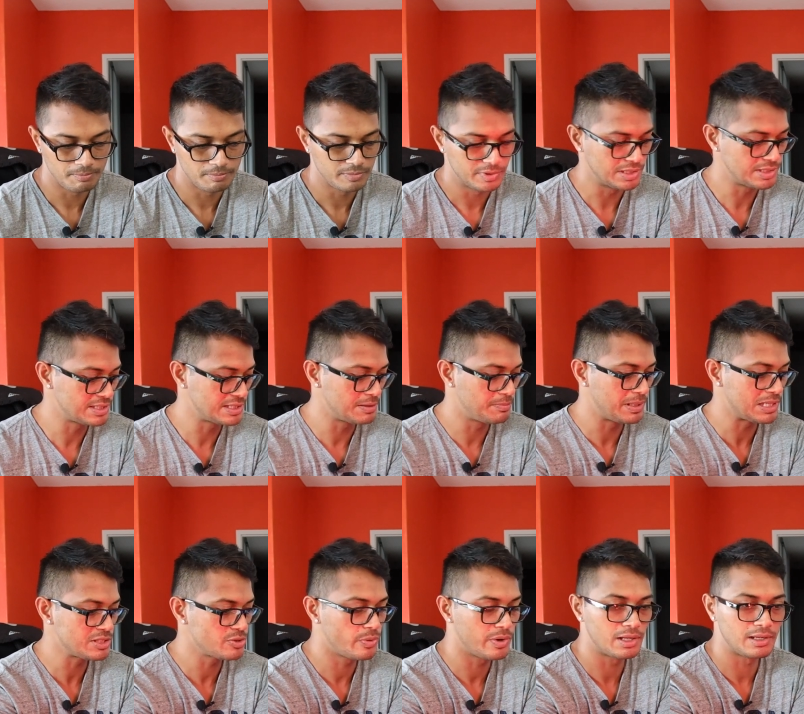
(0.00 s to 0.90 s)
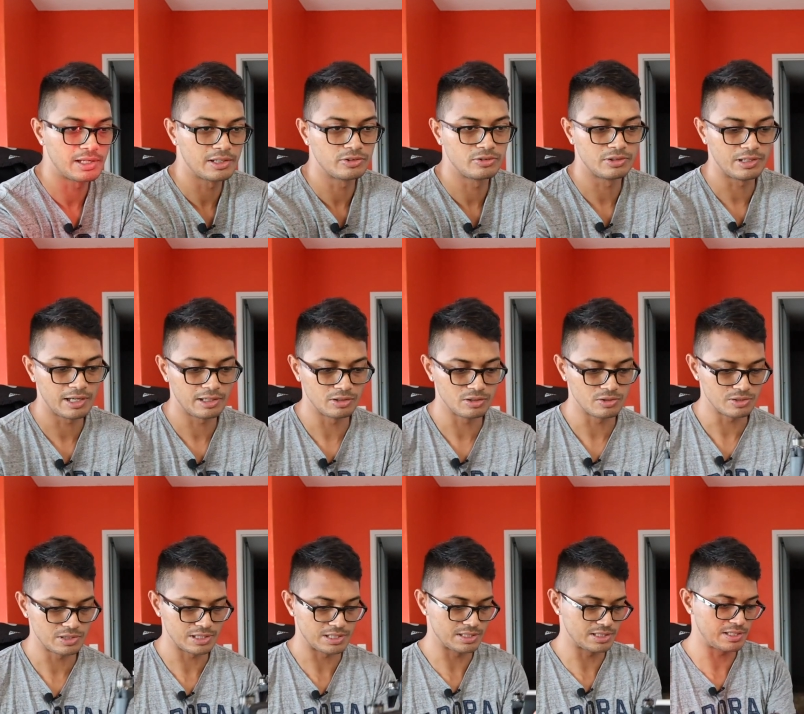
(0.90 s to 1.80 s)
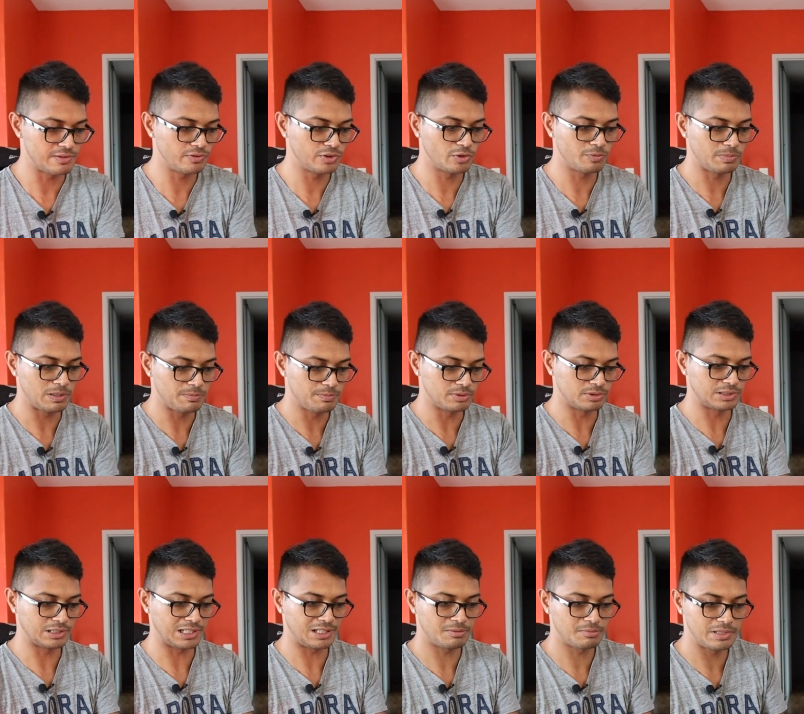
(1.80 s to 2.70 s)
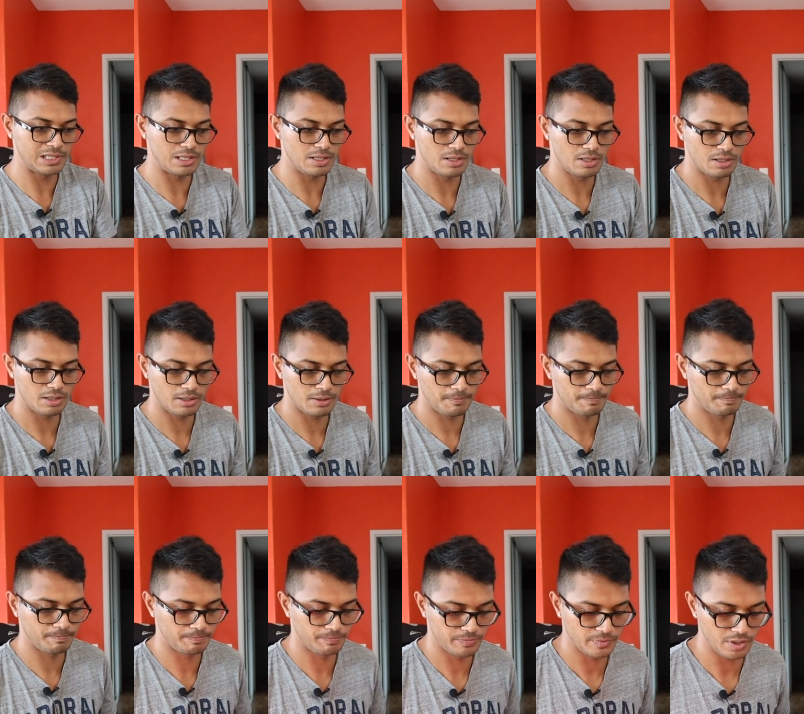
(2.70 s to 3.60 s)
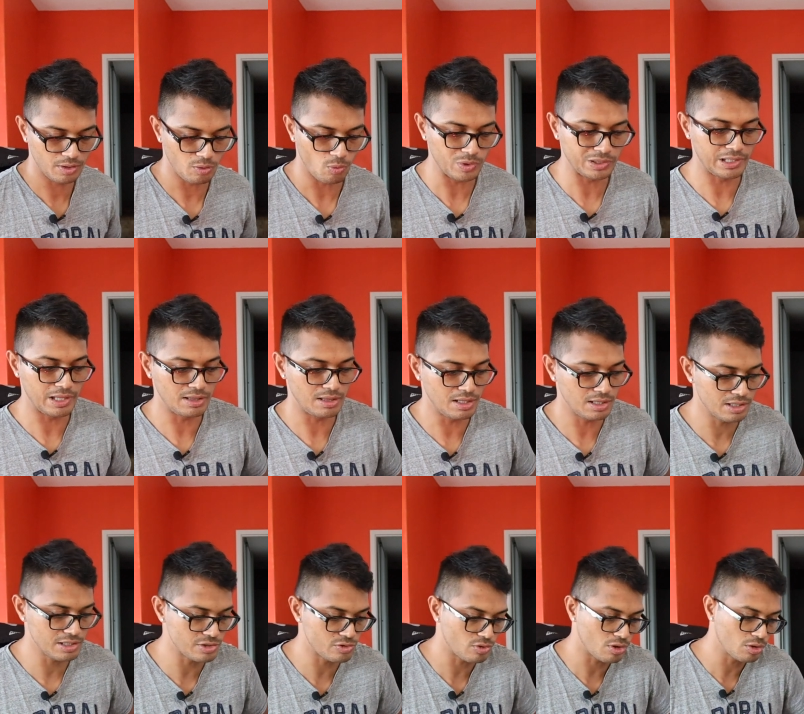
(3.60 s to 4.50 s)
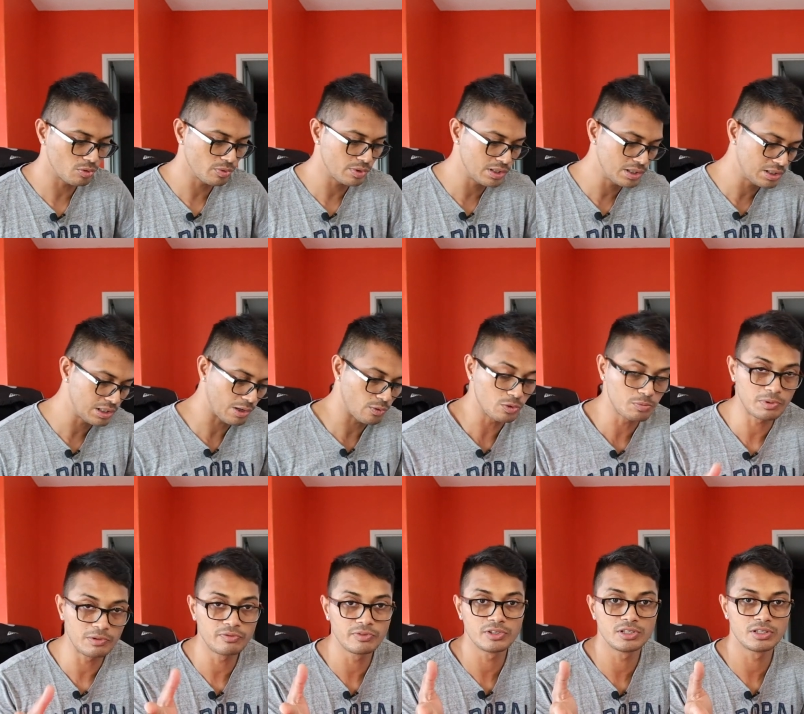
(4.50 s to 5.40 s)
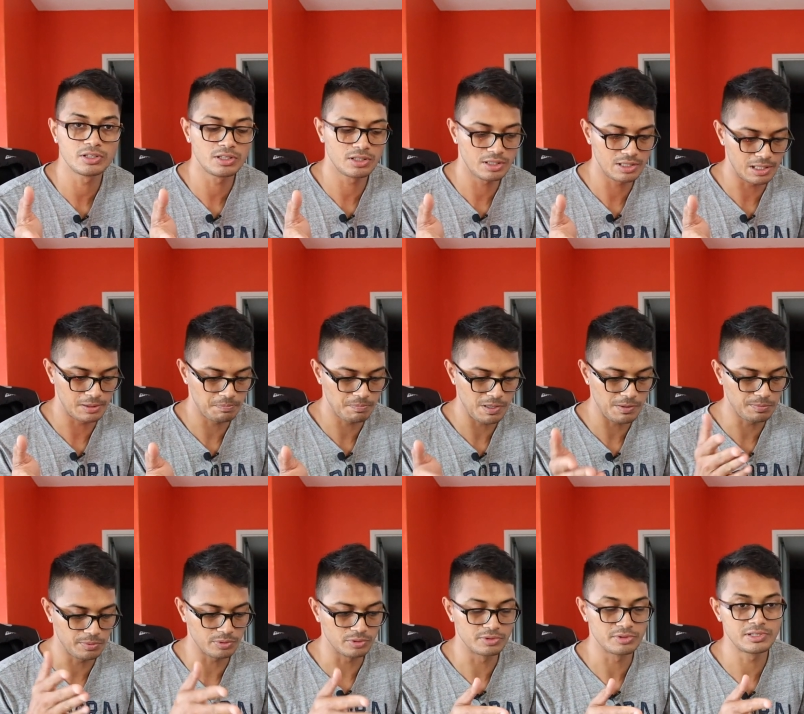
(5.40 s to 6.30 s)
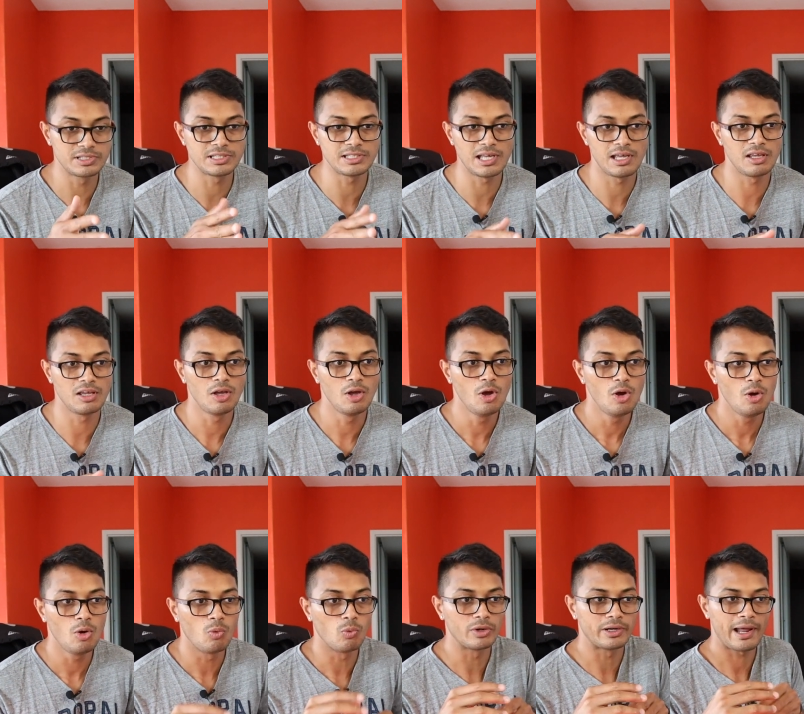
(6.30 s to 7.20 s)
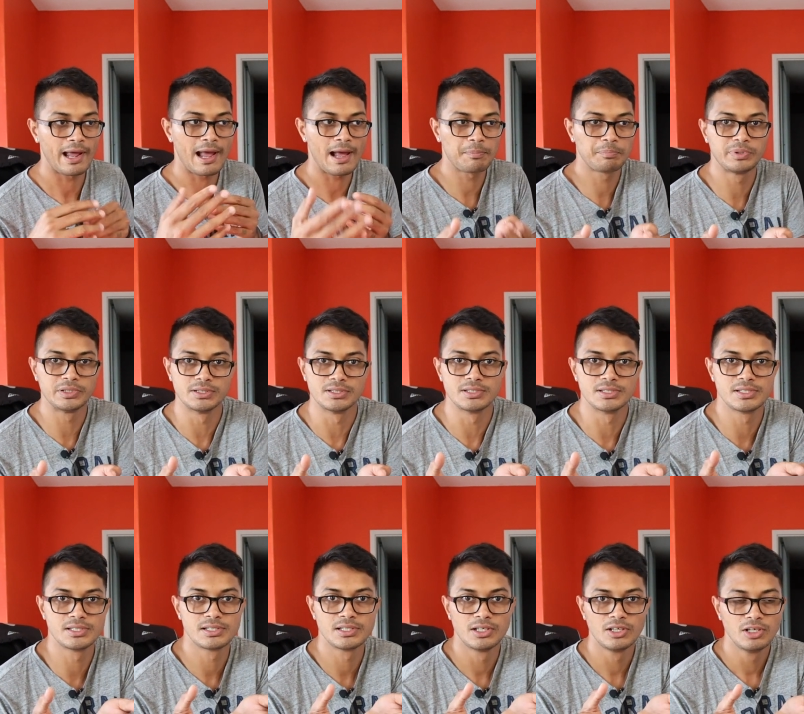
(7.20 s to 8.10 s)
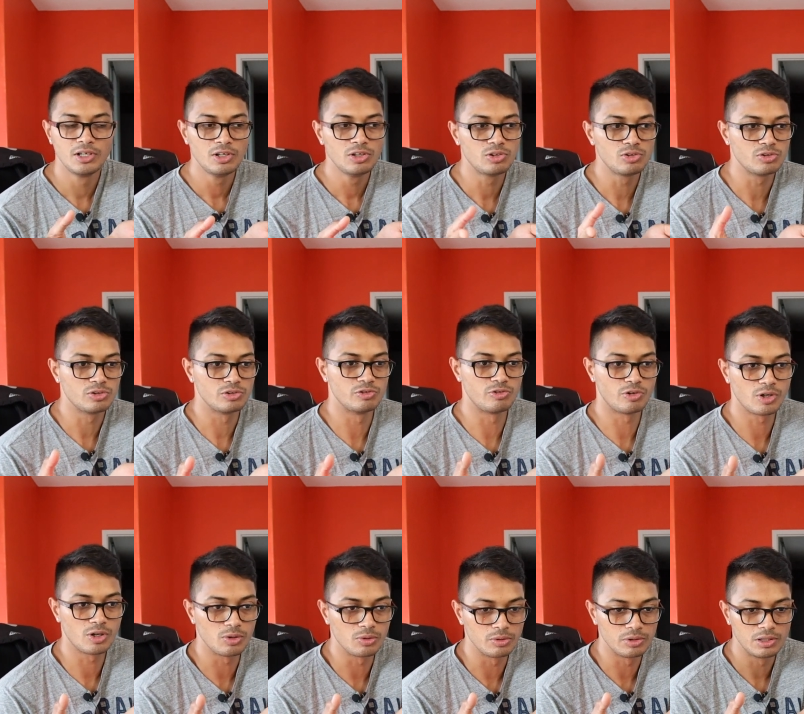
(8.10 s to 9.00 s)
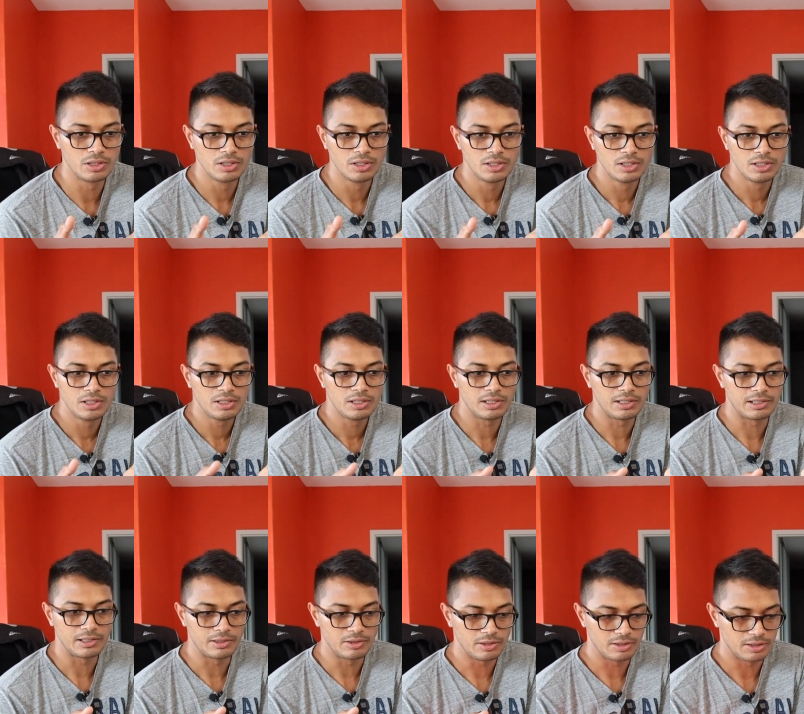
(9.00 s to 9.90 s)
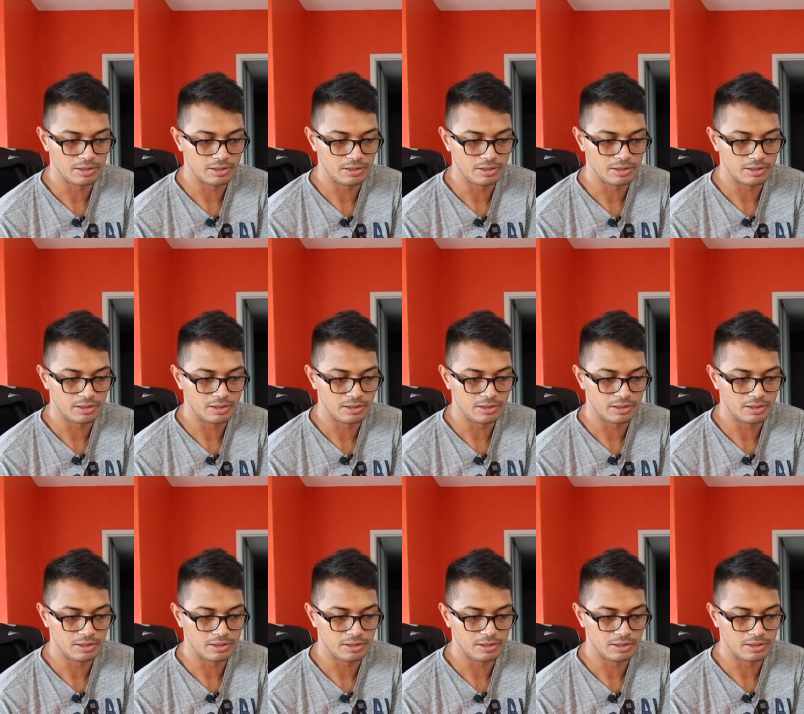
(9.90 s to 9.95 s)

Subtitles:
this is the best way I like to diagnose things. Even though people tell me what they think is wrong with it, I would prefer that people say what happens to the drone, like